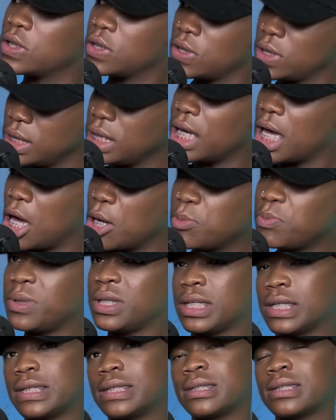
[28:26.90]
Yeah.
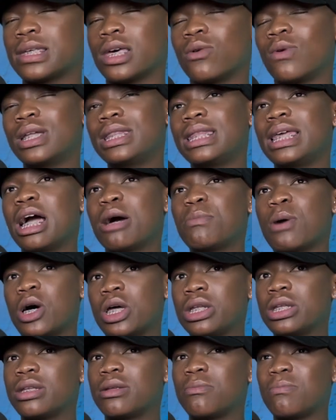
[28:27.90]
Because one thing
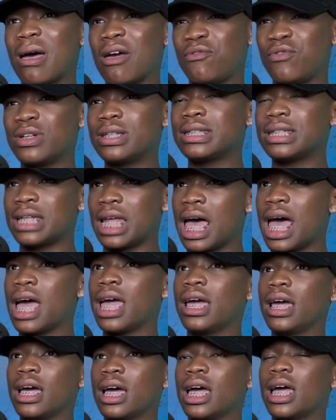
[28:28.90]
about my friends and I,
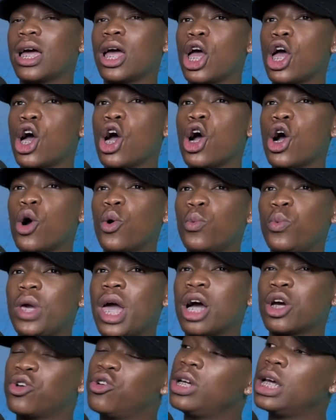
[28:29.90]
we are
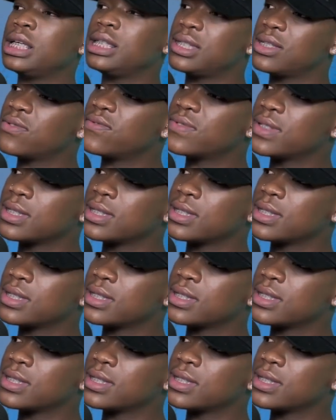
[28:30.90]
creatives.